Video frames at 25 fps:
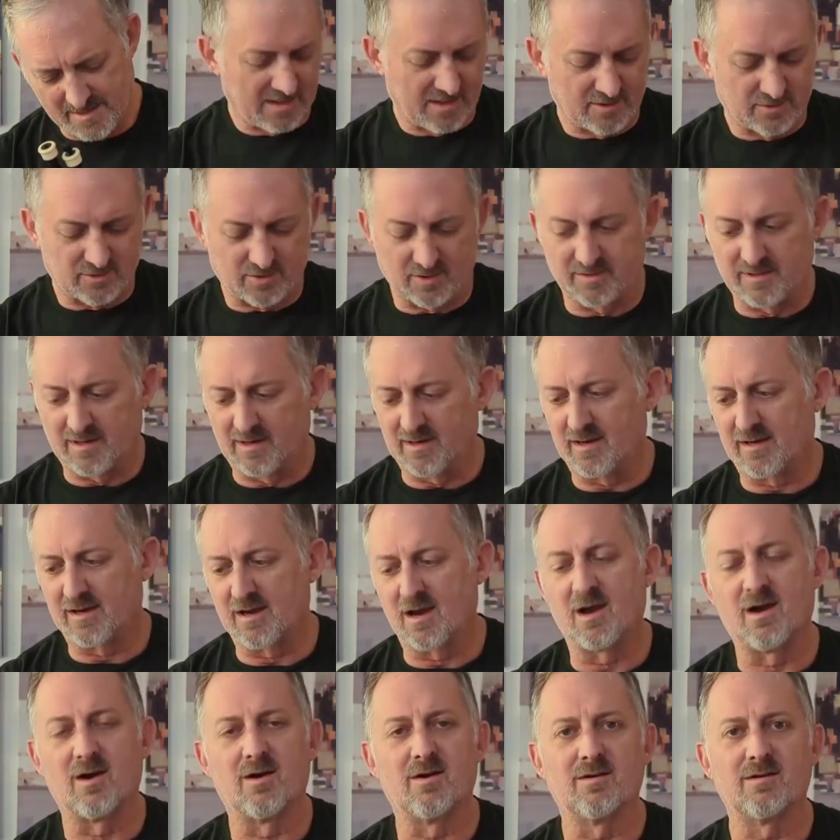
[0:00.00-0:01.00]
So there you
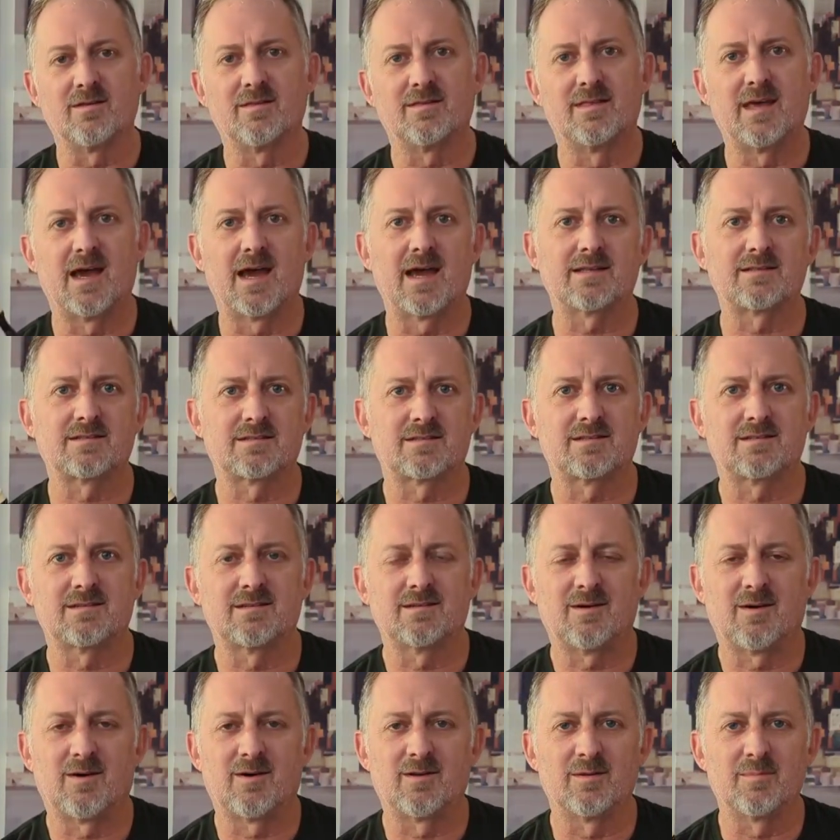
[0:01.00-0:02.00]
go. That's
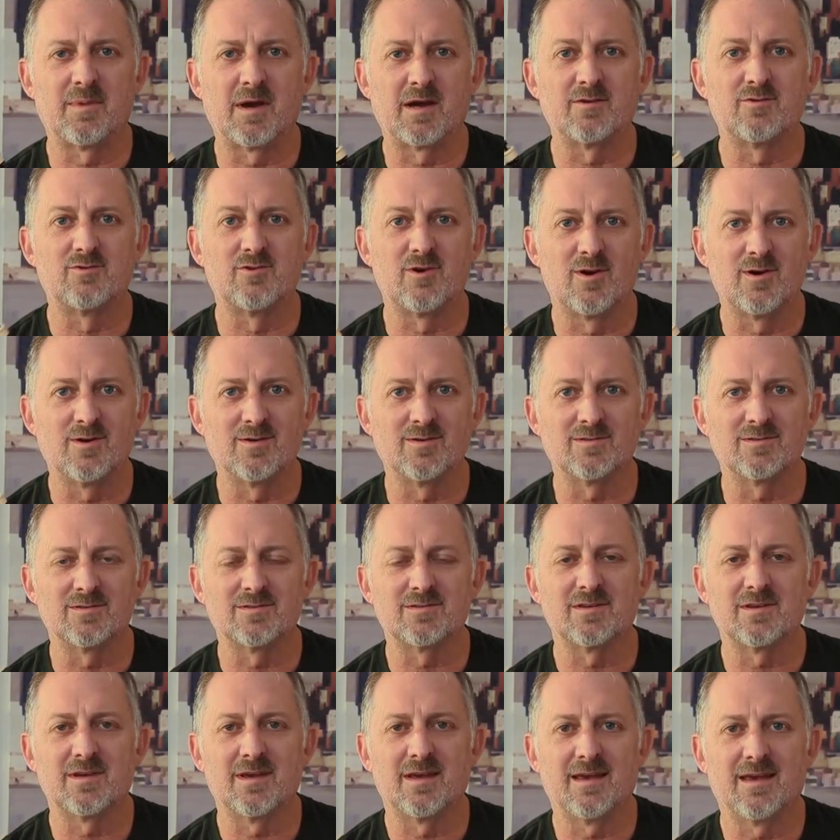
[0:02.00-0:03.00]
all about
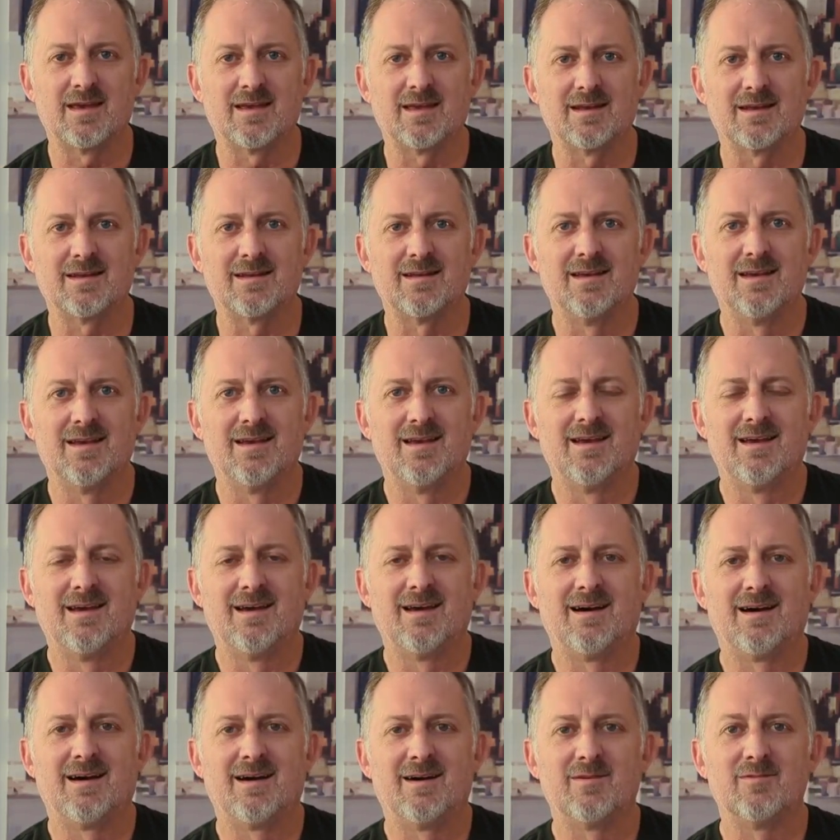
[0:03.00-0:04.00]
drones, and
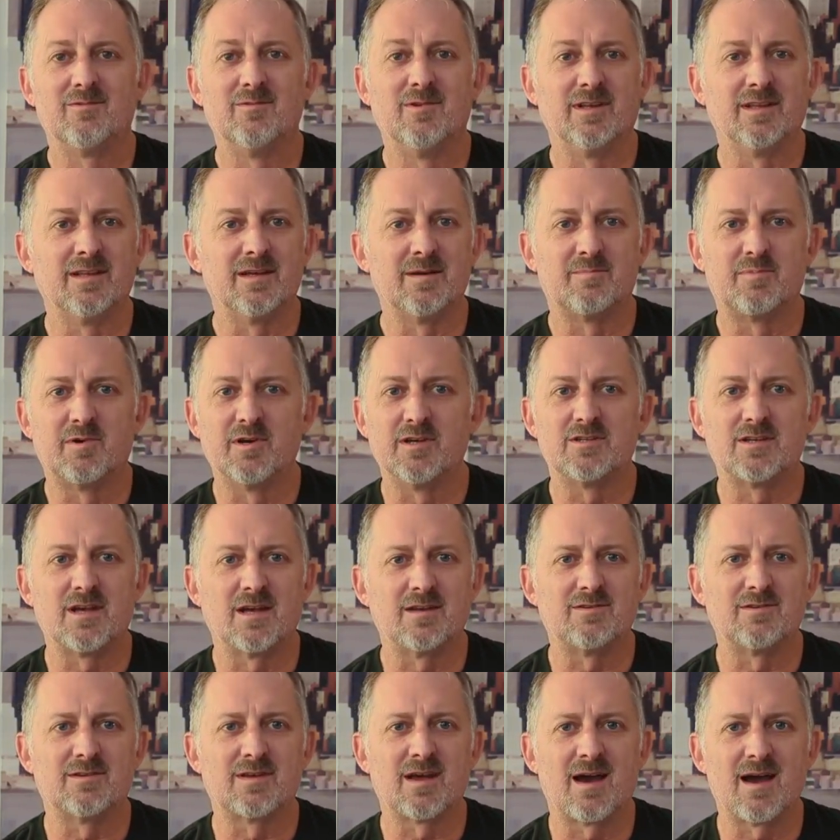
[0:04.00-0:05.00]
really
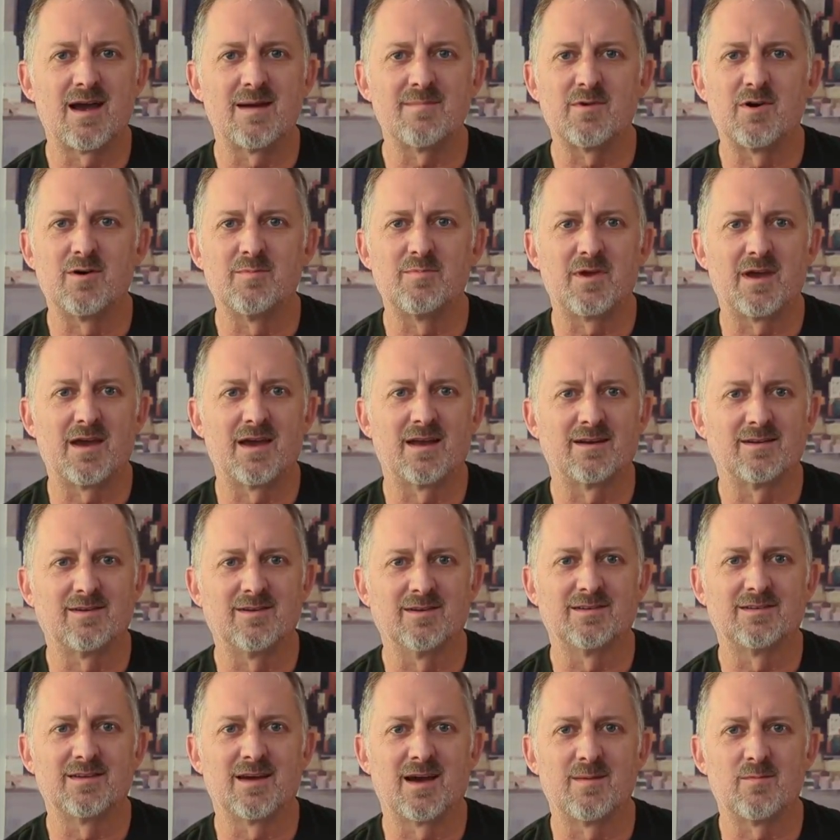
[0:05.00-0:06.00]
appreciate your time. Hope you had a
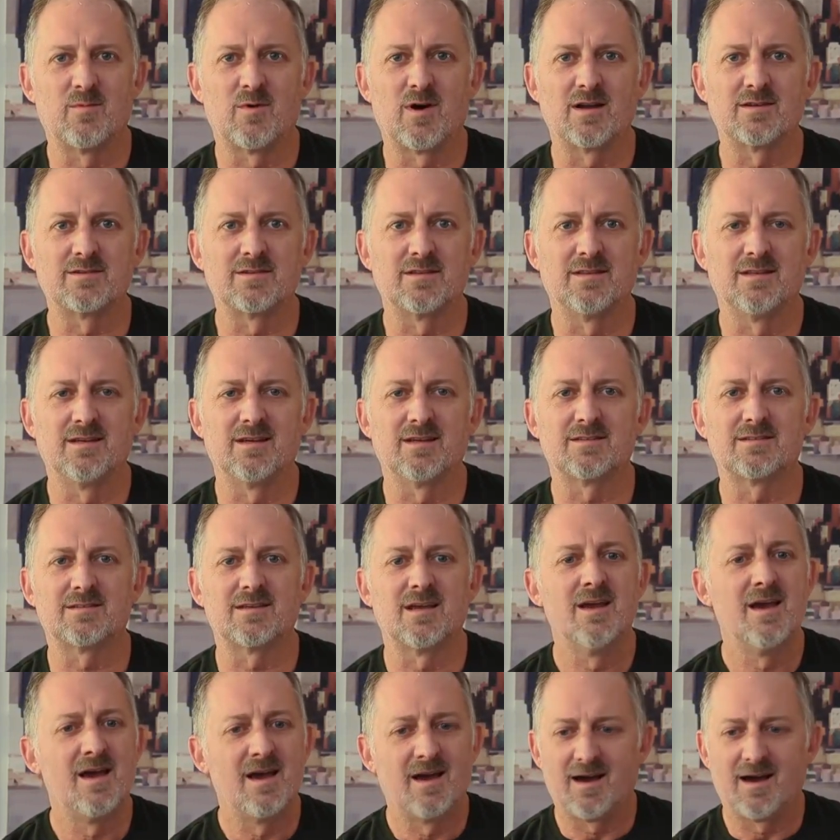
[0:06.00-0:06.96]
good time watching this.